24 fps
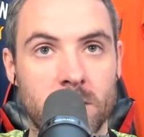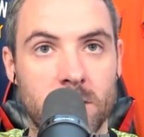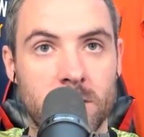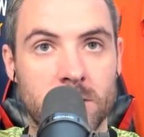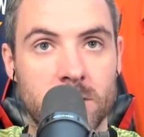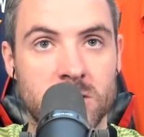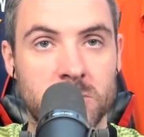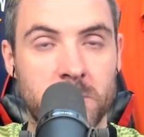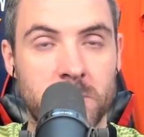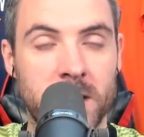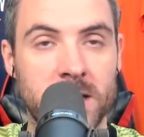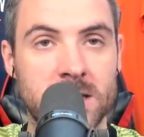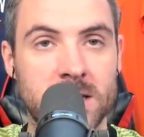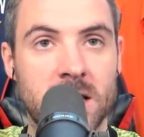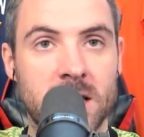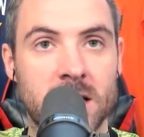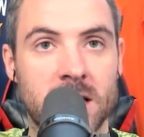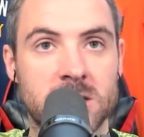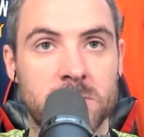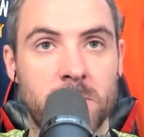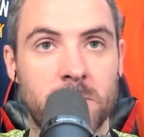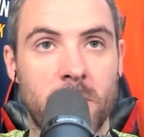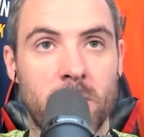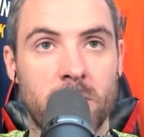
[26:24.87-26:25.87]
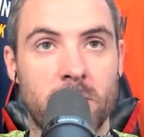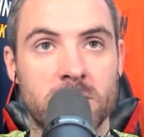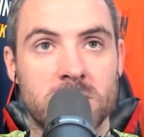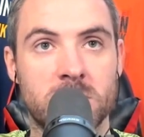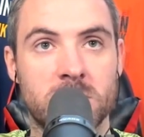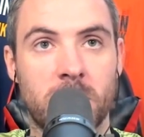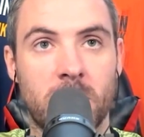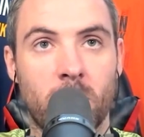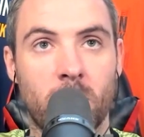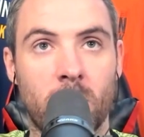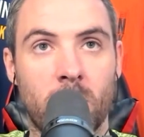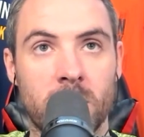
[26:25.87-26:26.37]
speak to that experience
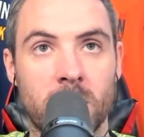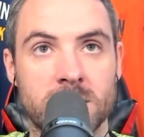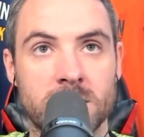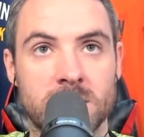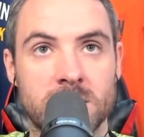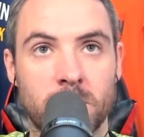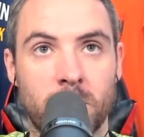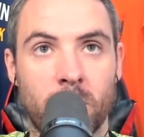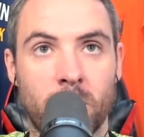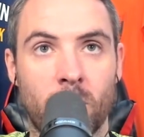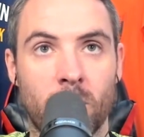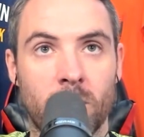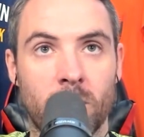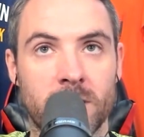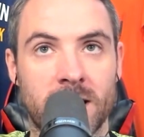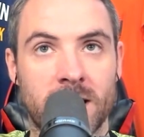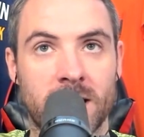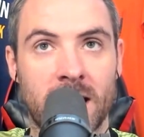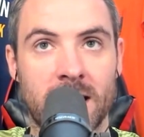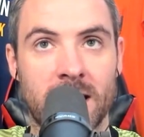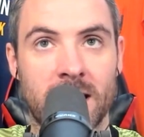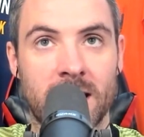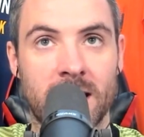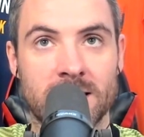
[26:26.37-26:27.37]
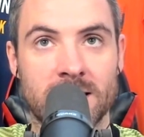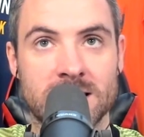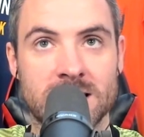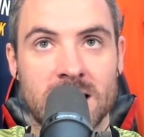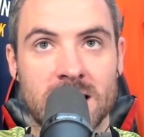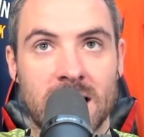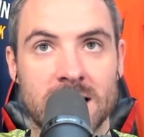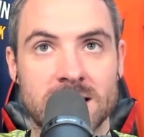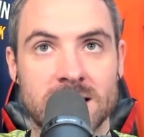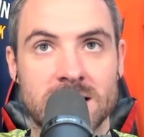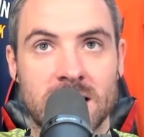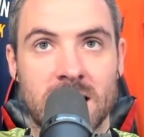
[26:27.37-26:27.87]
about why it's important getting these
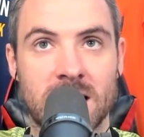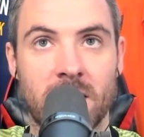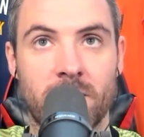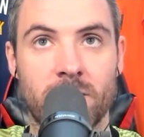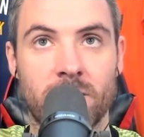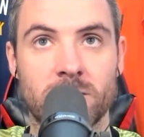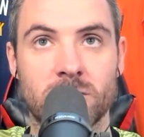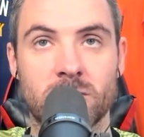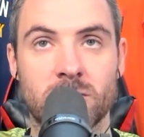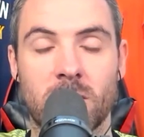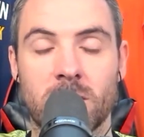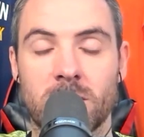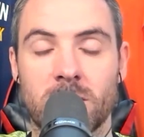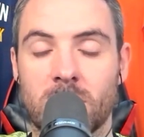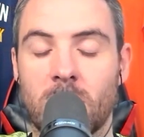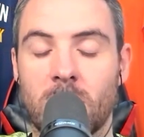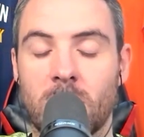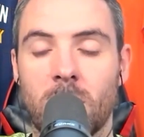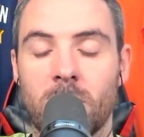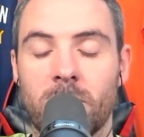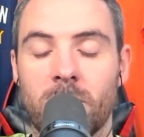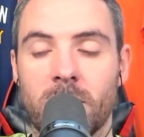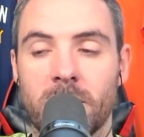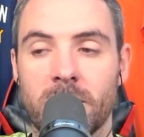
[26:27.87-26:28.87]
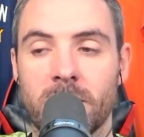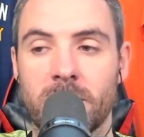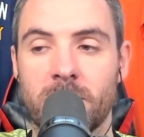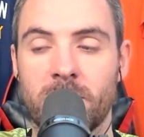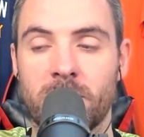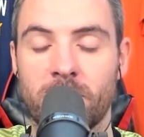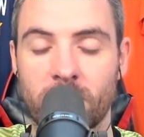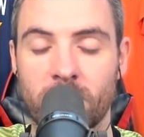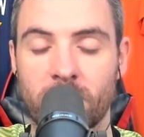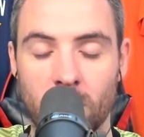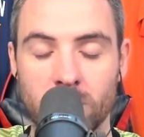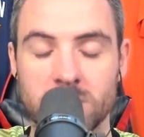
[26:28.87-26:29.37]
lads together and trying to
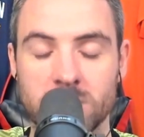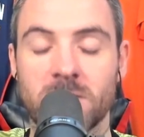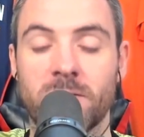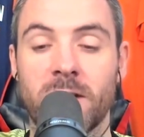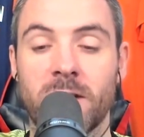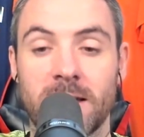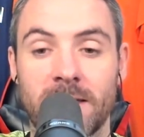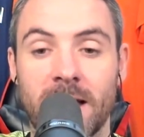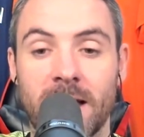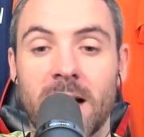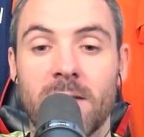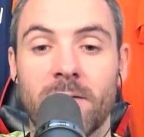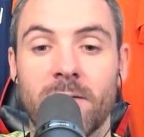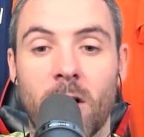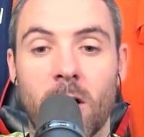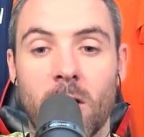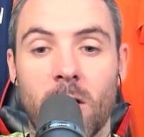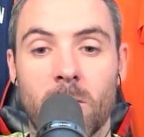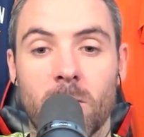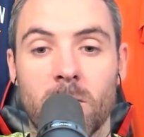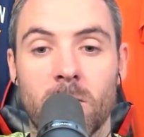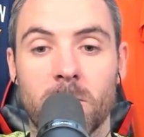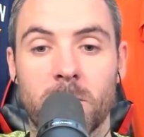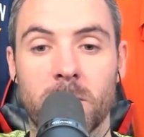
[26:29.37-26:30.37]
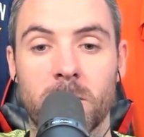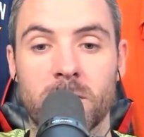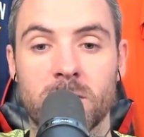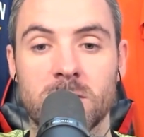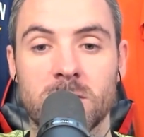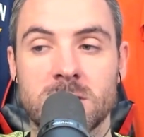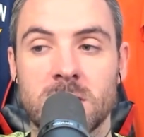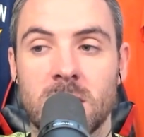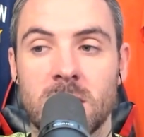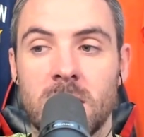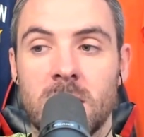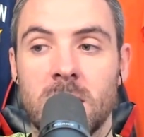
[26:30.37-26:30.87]
cultivate that environment,
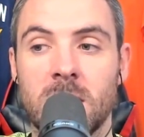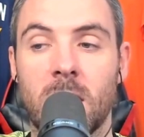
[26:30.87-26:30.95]
because